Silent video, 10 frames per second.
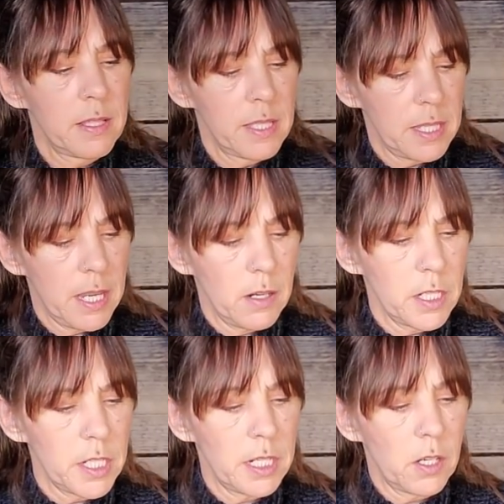this
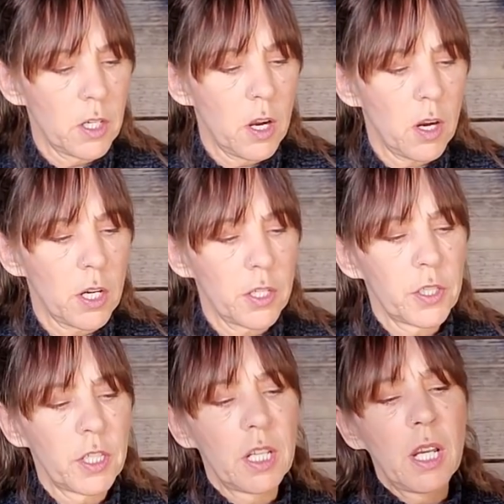caretaker card,
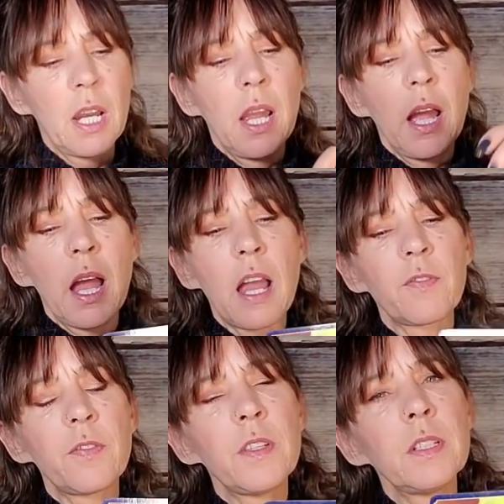I
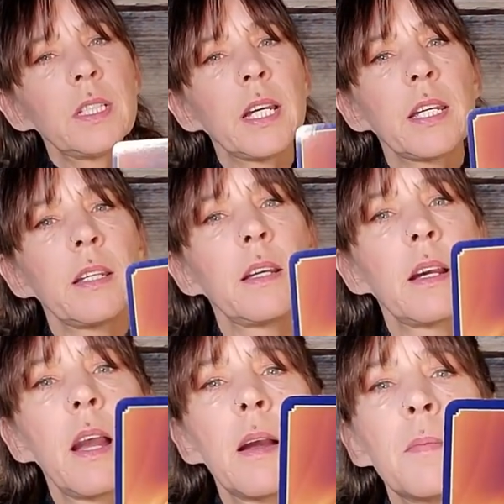feel like
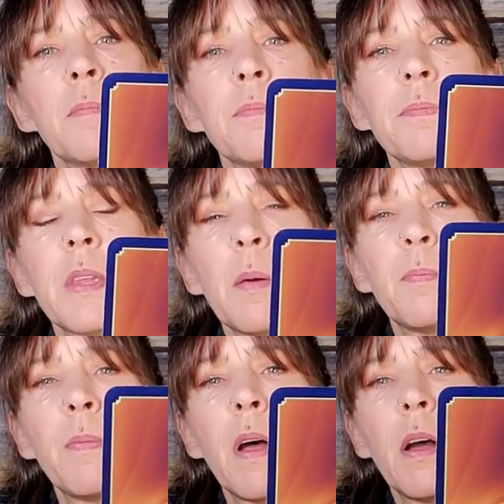
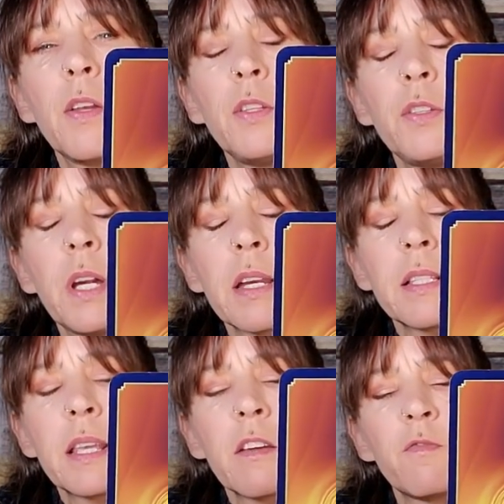you
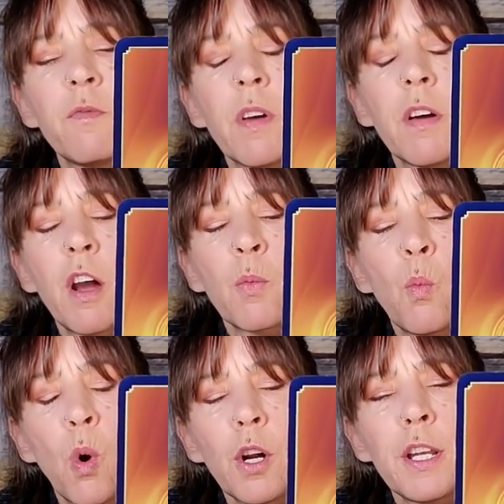guys are
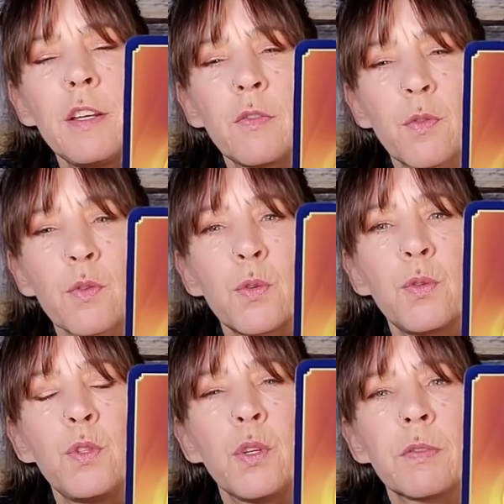working through
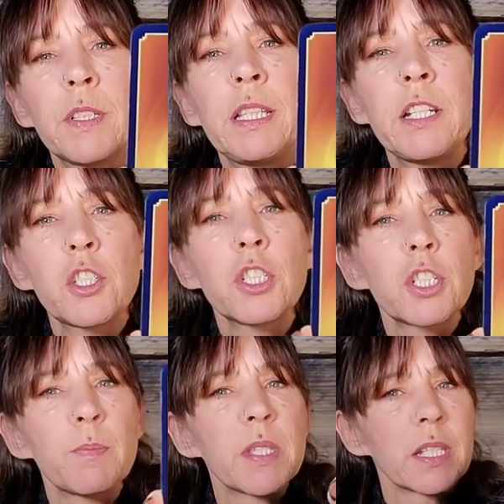your
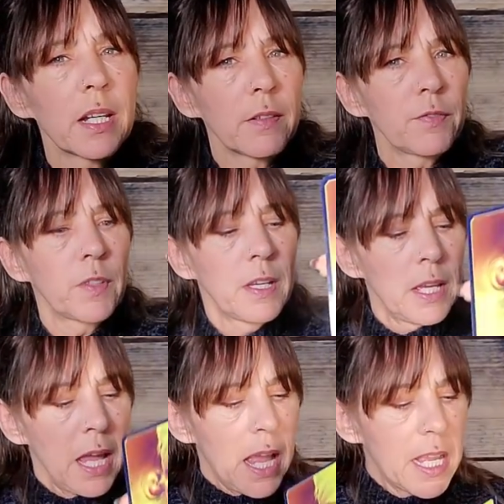relationship stuff
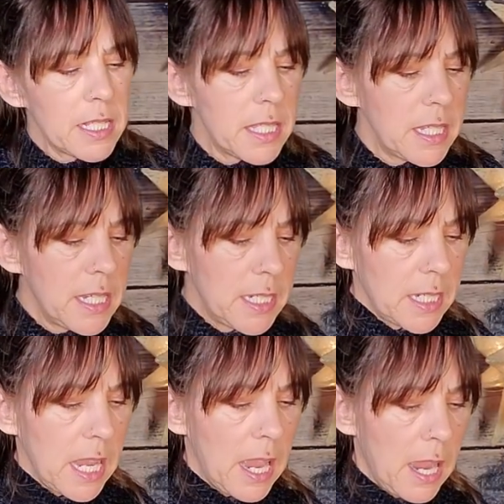and seeing
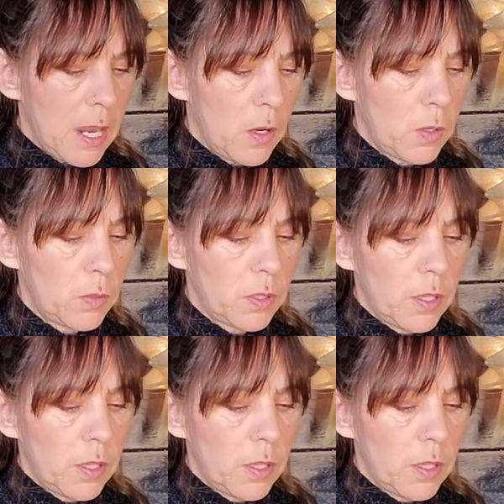how